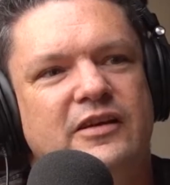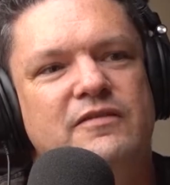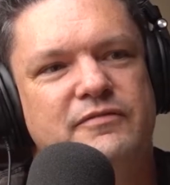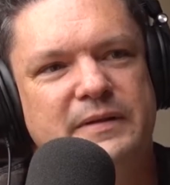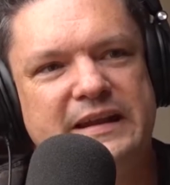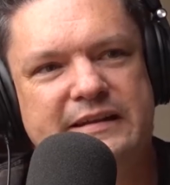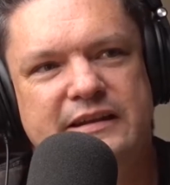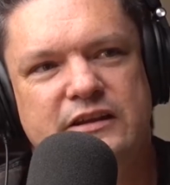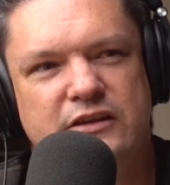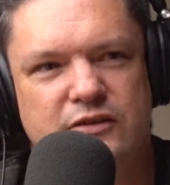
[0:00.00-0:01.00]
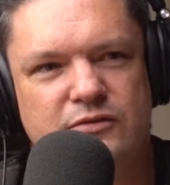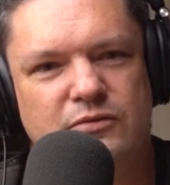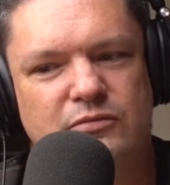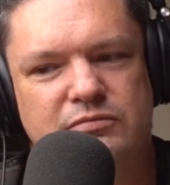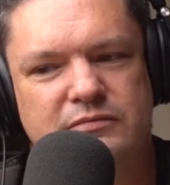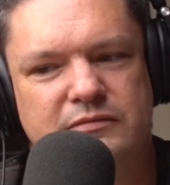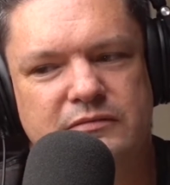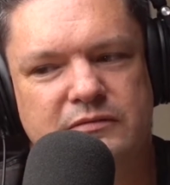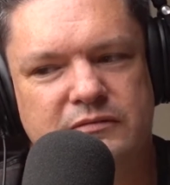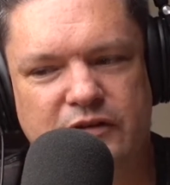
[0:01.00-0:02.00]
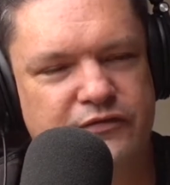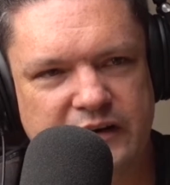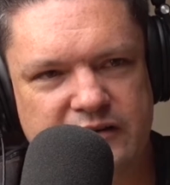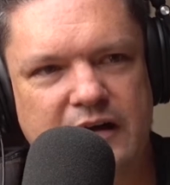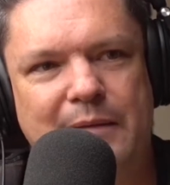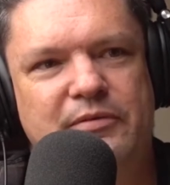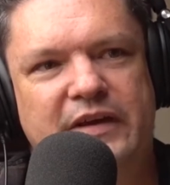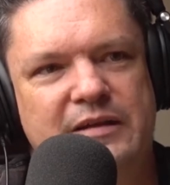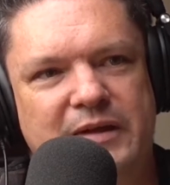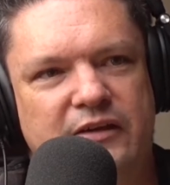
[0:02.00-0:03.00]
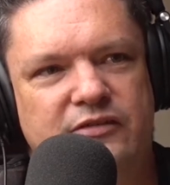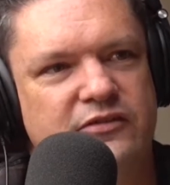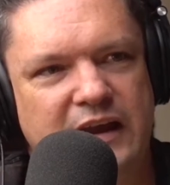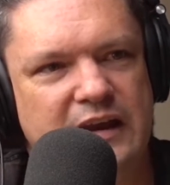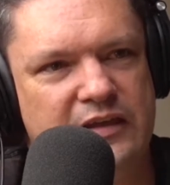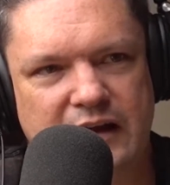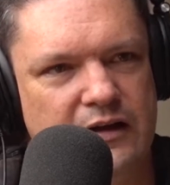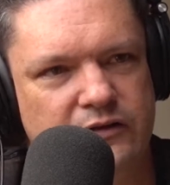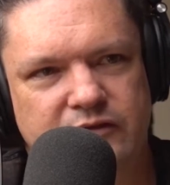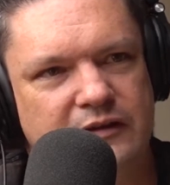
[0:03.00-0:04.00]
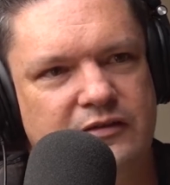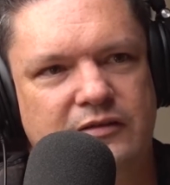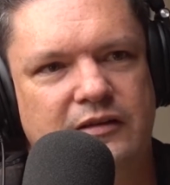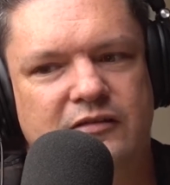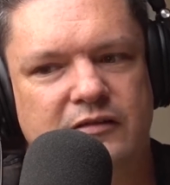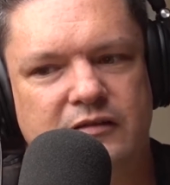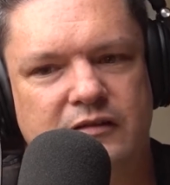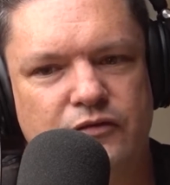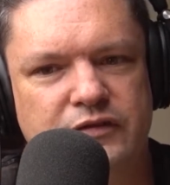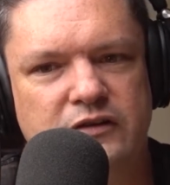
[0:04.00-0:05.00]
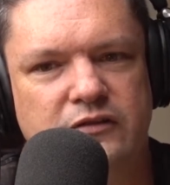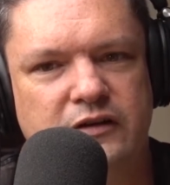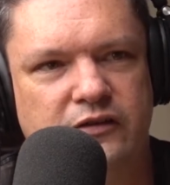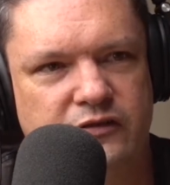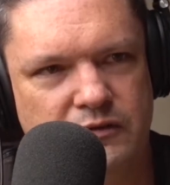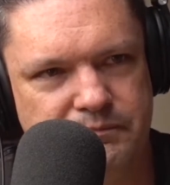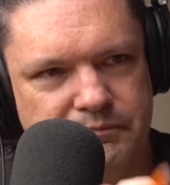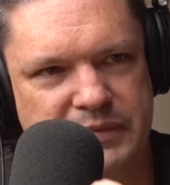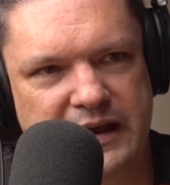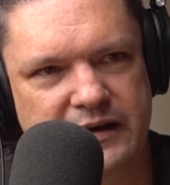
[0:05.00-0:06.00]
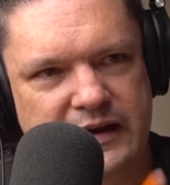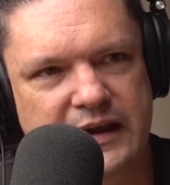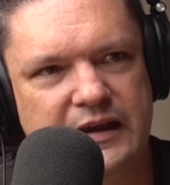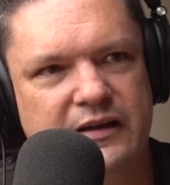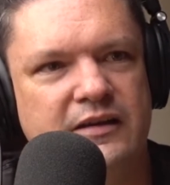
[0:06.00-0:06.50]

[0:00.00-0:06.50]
completely new or different type of animation to anything else. It's different to traditional pen and ink.